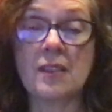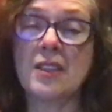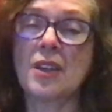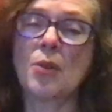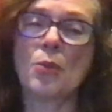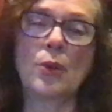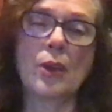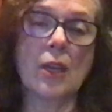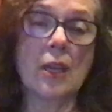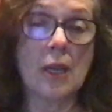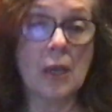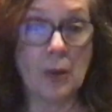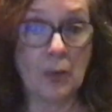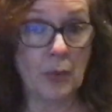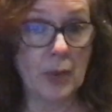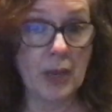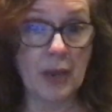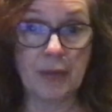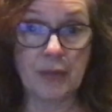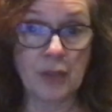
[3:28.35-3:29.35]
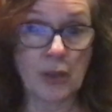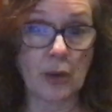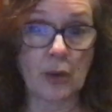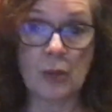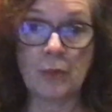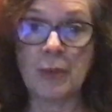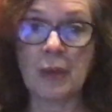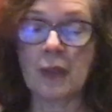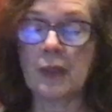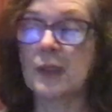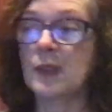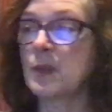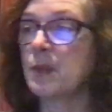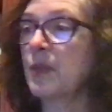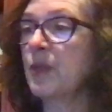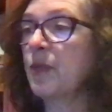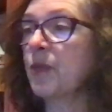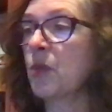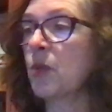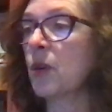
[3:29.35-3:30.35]
Now, we, we have talked about this
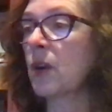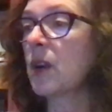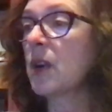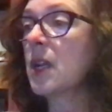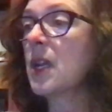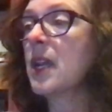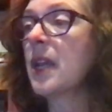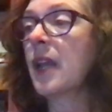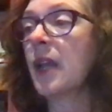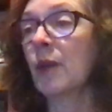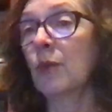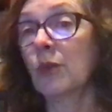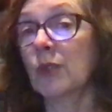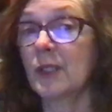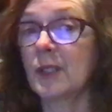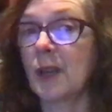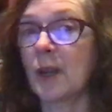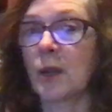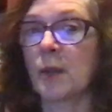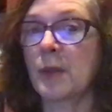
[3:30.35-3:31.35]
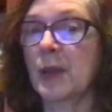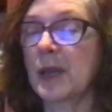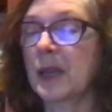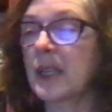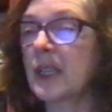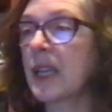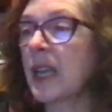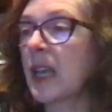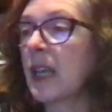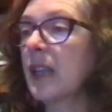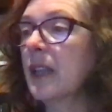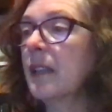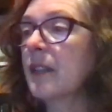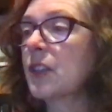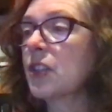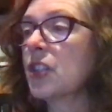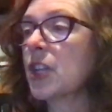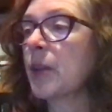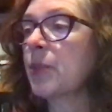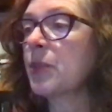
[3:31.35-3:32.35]
before, and we'll talk about it again in
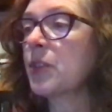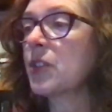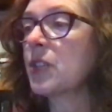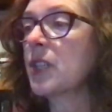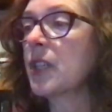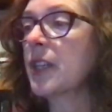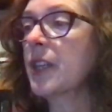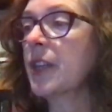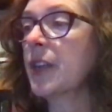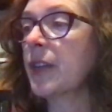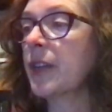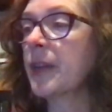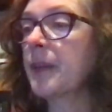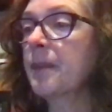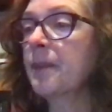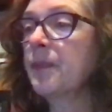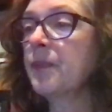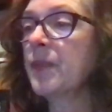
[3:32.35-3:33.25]
the chapters on hearing.